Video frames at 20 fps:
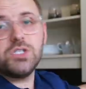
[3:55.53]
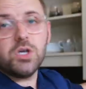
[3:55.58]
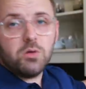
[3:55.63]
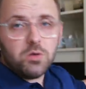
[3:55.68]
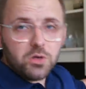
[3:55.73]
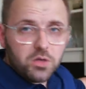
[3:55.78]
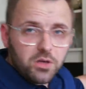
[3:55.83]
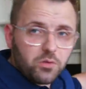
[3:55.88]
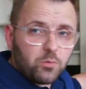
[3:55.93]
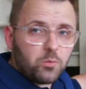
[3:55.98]

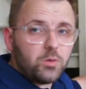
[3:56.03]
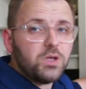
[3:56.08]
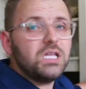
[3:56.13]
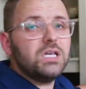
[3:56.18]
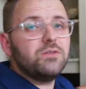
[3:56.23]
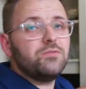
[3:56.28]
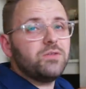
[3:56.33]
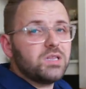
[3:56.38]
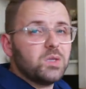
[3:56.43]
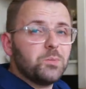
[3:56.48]
Stone Hearth
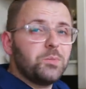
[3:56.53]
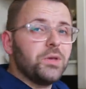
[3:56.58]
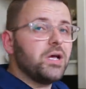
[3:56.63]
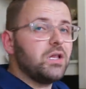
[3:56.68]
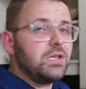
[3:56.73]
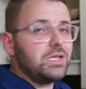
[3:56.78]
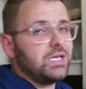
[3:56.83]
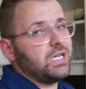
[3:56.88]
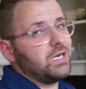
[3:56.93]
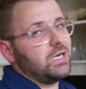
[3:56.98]
really fit the
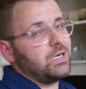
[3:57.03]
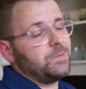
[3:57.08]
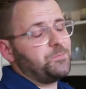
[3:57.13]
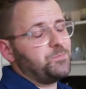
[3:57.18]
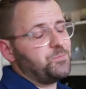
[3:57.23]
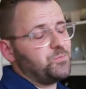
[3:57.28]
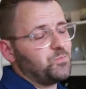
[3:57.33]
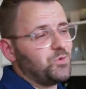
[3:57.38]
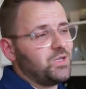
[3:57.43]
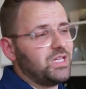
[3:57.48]
bill here.
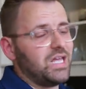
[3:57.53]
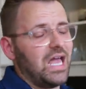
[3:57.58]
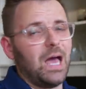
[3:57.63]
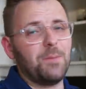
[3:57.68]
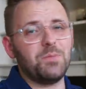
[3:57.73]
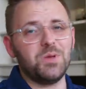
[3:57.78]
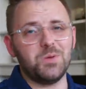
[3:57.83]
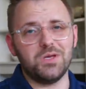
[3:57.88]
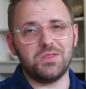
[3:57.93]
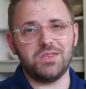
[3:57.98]
Really
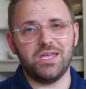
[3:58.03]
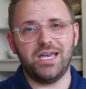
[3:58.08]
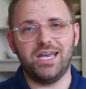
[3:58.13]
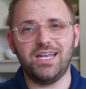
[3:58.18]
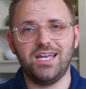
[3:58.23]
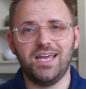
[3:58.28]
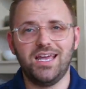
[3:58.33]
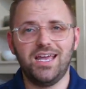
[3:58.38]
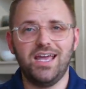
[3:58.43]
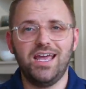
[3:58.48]
happy with
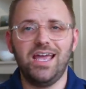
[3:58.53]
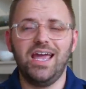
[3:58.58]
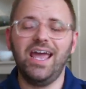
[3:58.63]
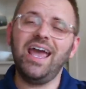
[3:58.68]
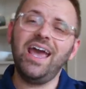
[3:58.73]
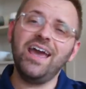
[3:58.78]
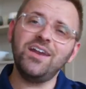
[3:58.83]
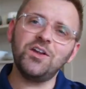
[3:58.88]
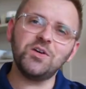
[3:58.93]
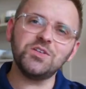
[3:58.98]
it.
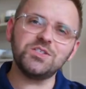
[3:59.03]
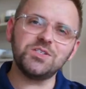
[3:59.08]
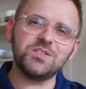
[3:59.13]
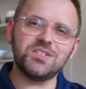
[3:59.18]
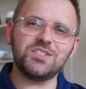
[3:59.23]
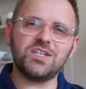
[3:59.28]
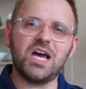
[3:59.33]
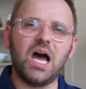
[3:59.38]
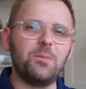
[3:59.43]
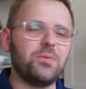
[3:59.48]
And also to
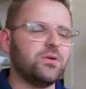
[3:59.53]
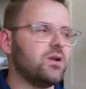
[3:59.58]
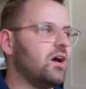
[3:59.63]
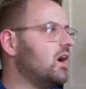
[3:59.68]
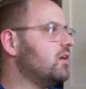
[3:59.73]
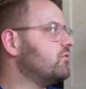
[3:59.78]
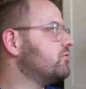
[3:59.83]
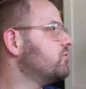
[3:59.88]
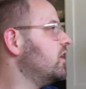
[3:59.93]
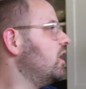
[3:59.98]
top it
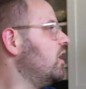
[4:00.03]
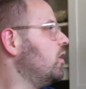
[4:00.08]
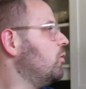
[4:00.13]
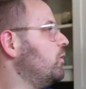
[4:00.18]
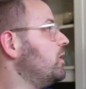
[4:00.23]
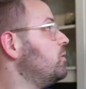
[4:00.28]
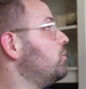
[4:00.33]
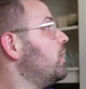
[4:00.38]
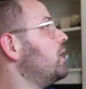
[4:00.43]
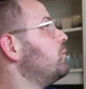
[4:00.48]
off,
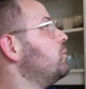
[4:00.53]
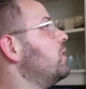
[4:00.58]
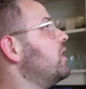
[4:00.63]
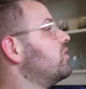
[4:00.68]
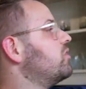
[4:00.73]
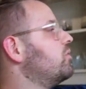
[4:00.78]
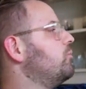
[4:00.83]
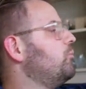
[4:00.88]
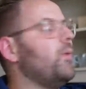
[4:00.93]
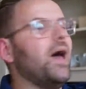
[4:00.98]
we went
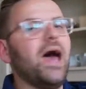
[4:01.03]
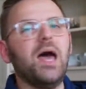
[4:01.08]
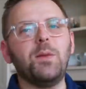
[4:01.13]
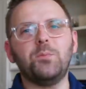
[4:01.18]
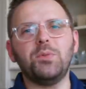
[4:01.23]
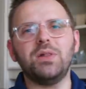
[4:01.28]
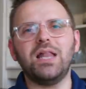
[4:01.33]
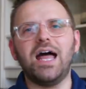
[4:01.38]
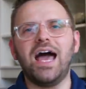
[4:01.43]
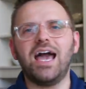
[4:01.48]
with matte
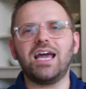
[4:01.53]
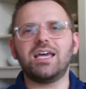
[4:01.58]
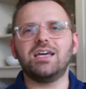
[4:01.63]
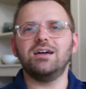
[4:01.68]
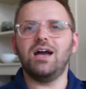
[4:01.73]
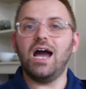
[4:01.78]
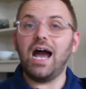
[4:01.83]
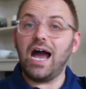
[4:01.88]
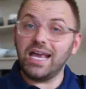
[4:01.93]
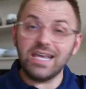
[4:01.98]

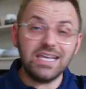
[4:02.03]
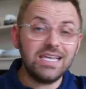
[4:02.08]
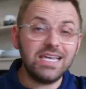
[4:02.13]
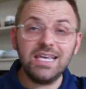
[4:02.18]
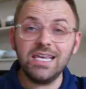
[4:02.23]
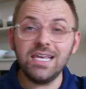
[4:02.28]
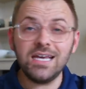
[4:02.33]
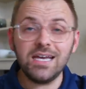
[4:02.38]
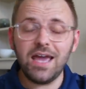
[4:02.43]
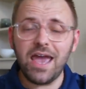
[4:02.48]
black
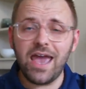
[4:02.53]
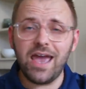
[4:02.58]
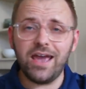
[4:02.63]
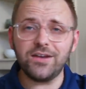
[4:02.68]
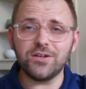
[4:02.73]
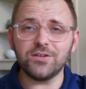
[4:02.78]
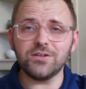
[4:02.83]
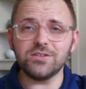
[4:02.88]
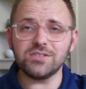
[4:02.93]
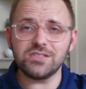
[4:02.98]
IKEA
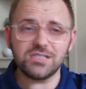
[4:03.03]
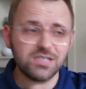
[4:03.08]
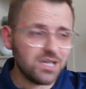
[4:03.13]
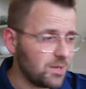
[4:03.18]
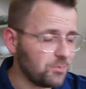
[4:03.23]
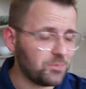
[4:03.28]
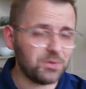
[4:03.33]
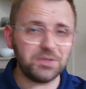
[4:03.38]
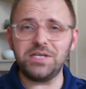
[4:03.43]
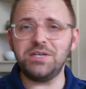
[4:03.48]
handles.
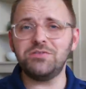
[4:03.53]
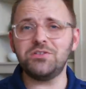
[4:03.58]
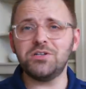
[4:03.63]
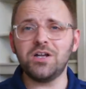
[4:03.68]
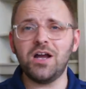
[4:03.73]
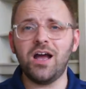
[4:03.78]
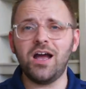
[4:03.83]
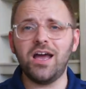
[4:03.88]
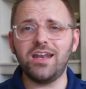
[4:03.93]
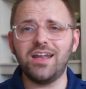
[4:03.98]
Believe it or
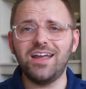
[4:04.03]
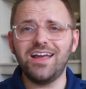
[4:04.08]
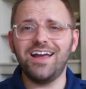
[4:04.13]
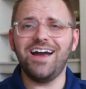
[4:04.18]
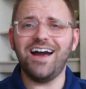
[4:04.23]
not,